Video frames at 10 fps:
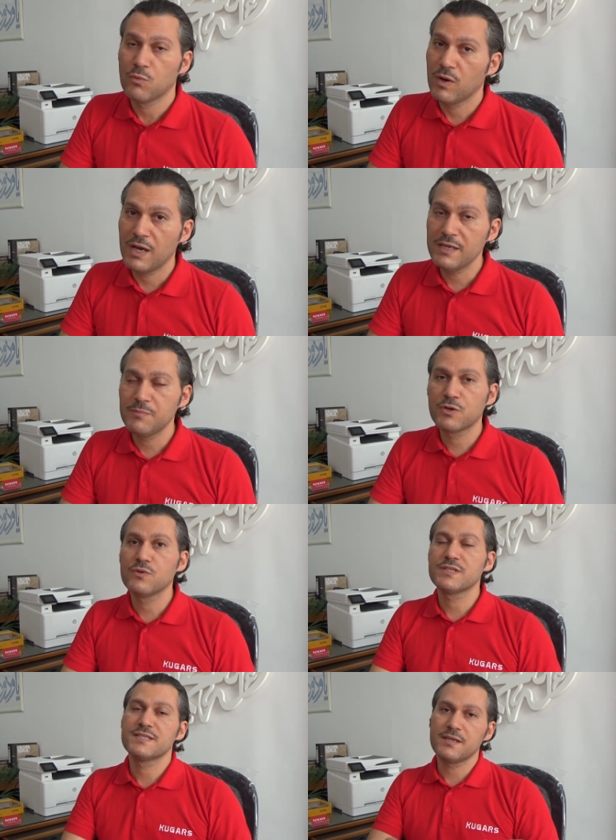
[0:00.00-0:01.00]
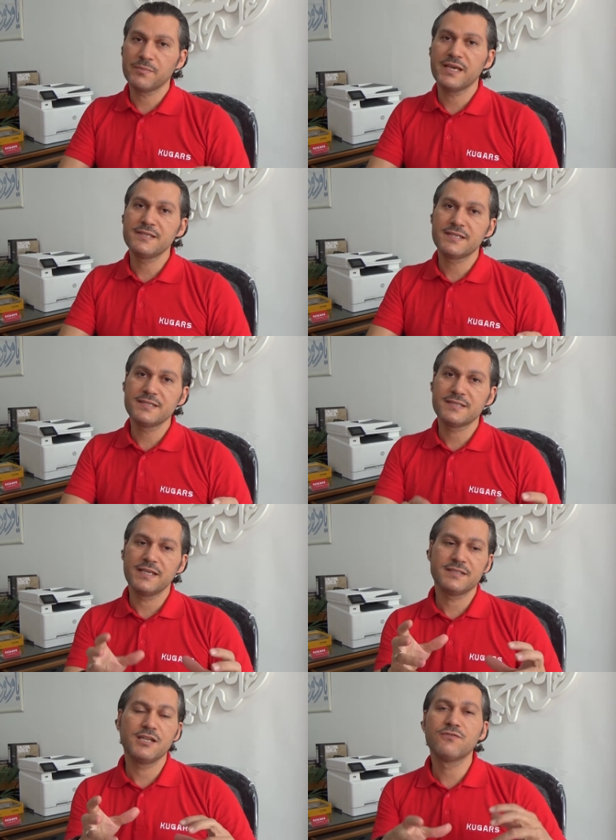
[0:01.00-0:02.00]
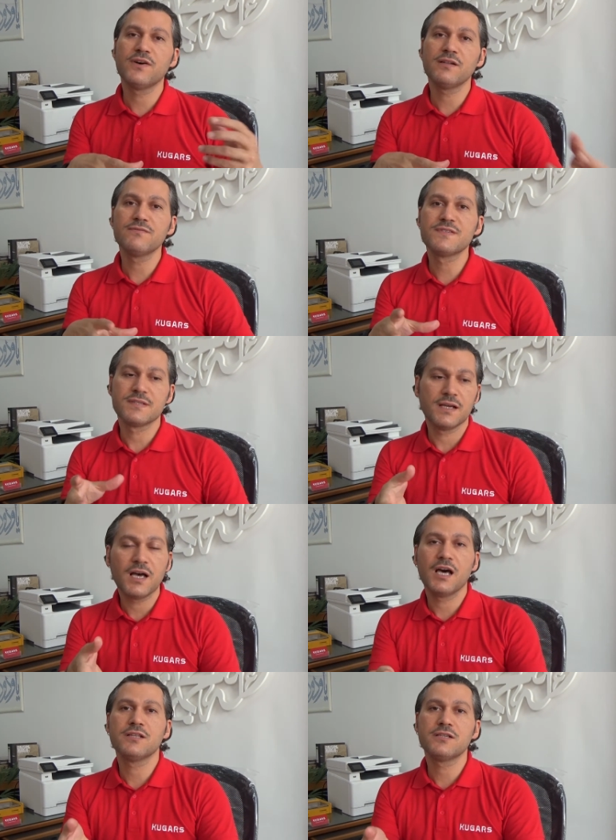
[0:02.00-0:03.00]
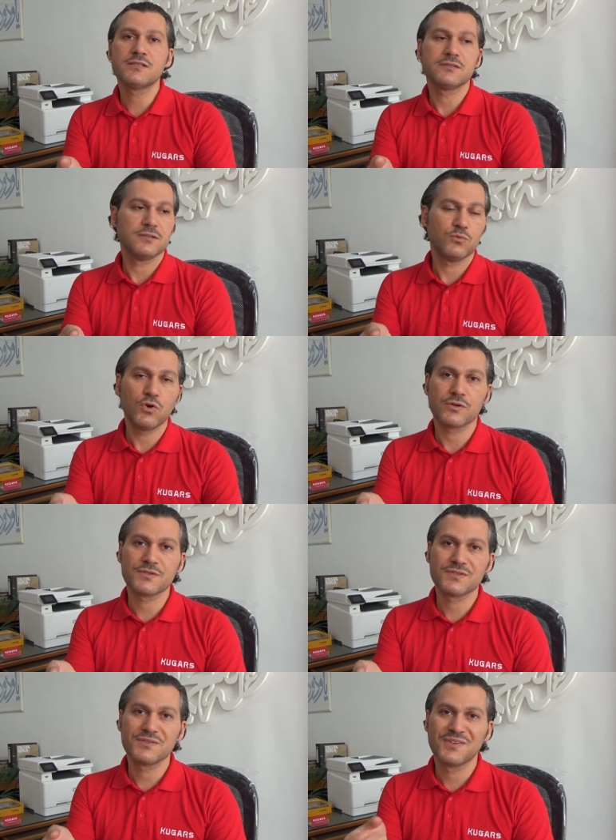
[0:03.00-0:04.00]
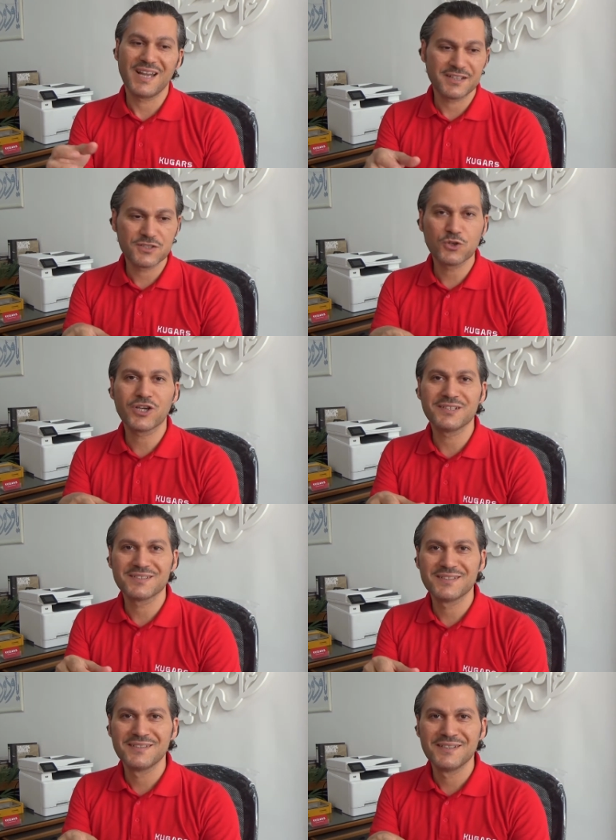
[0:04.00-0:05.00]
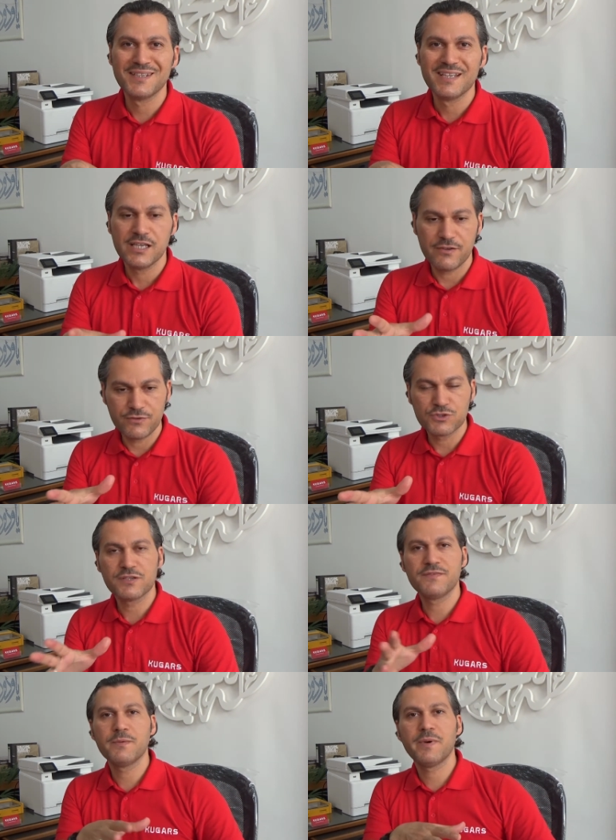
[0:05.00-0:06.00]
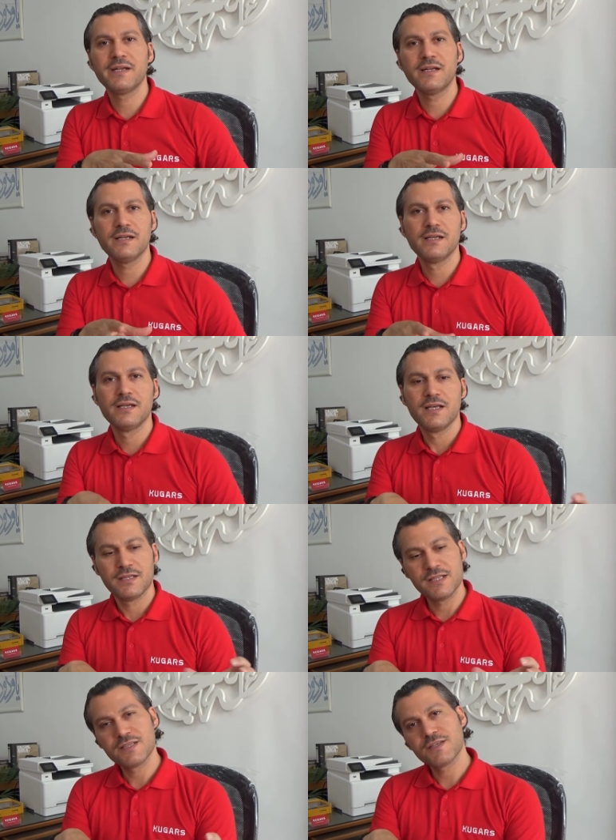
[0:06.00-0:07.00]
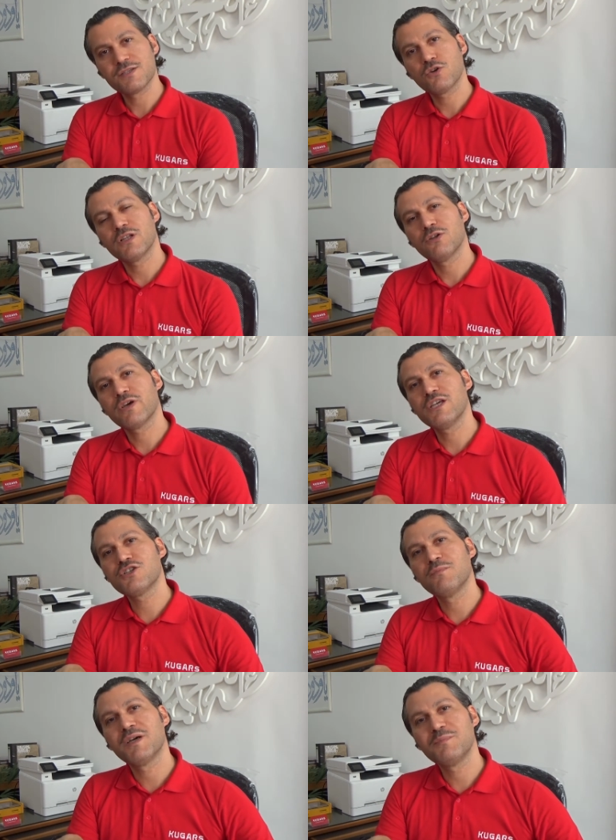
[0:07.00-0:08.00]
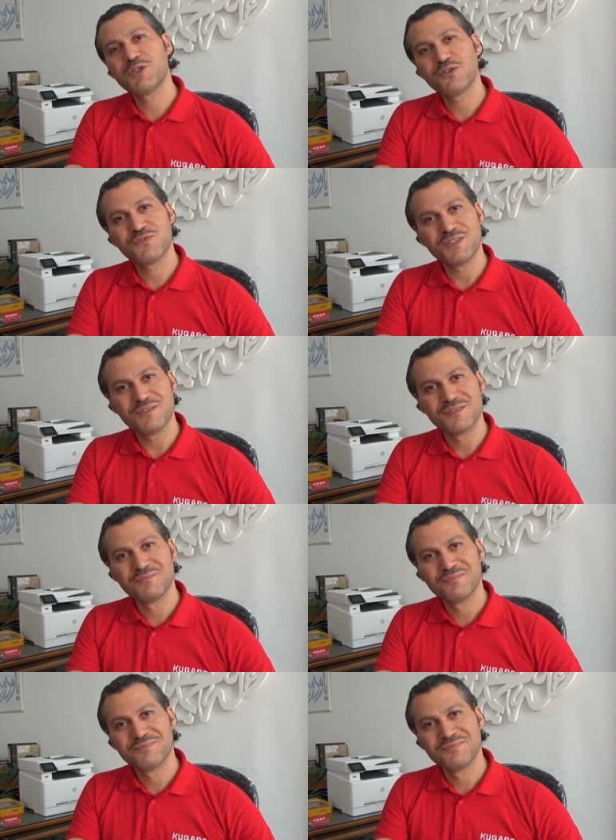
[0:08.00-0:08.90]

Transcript: Why? Because in some cases it involves other works, like the socket. If you shift the panel, then the socket location might be shifted.